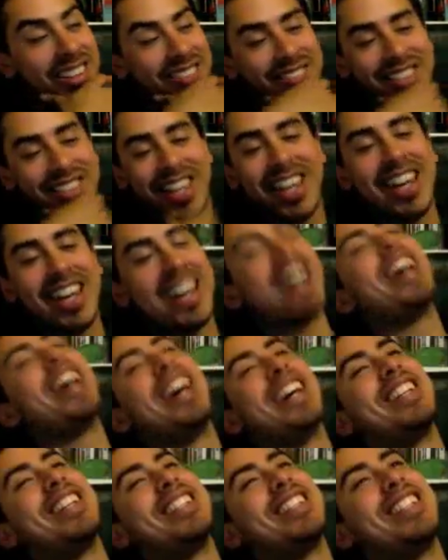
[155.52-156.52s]

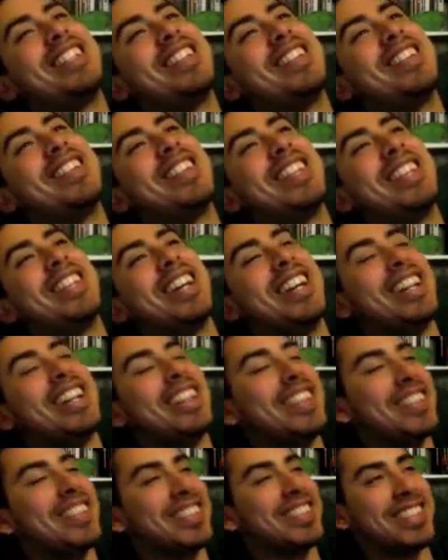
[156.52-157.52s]
Ah, so un-
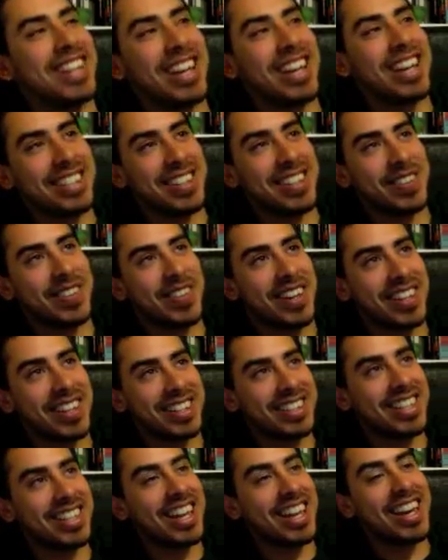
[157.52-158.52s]
unenthusiastic about
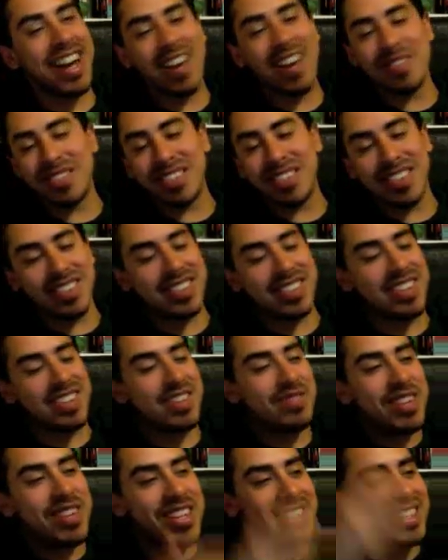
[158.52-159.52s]
this. I I'm so sorry,
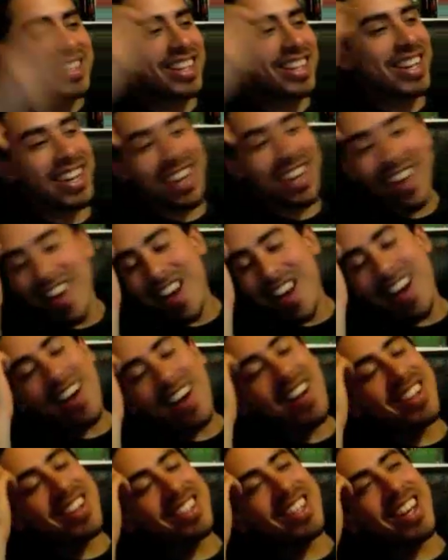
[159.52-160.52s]
but it's like
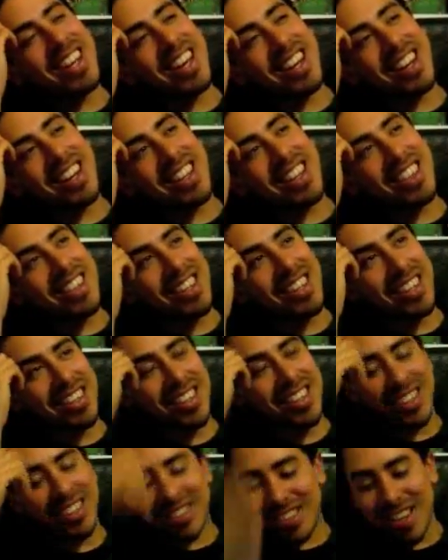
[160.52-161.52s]
honestly, I got nothing
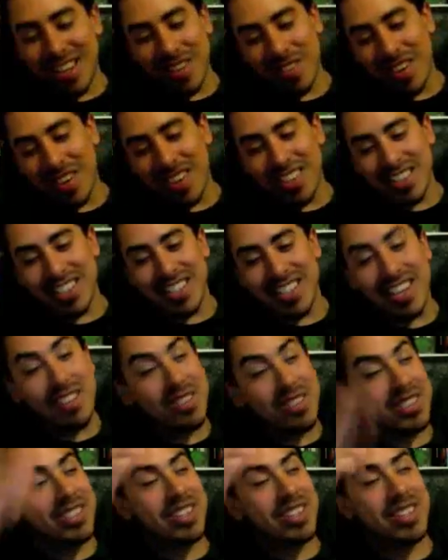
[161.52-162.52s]
good to say about this. It
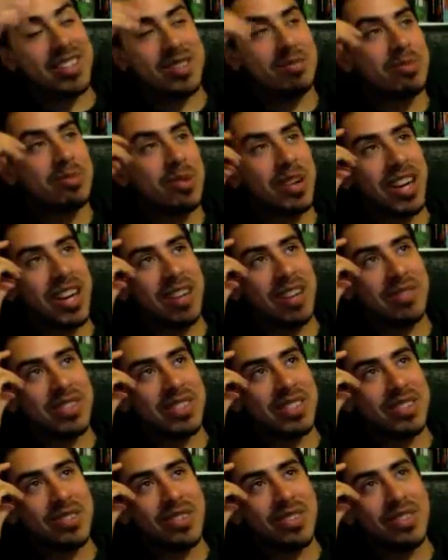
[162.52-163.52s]
was such a boring
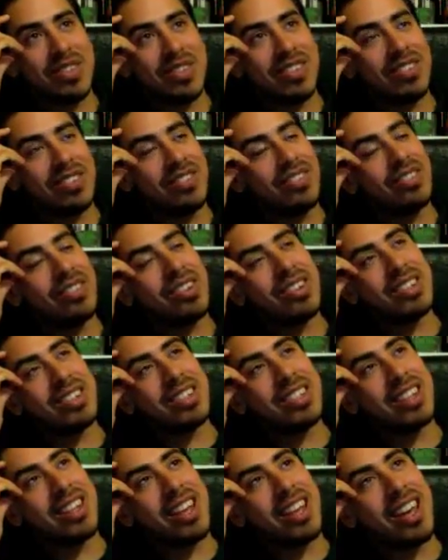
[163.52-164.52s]
episode. What what is
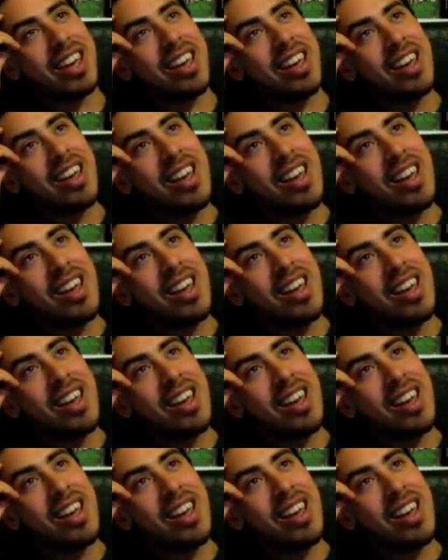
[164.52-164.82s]
it like?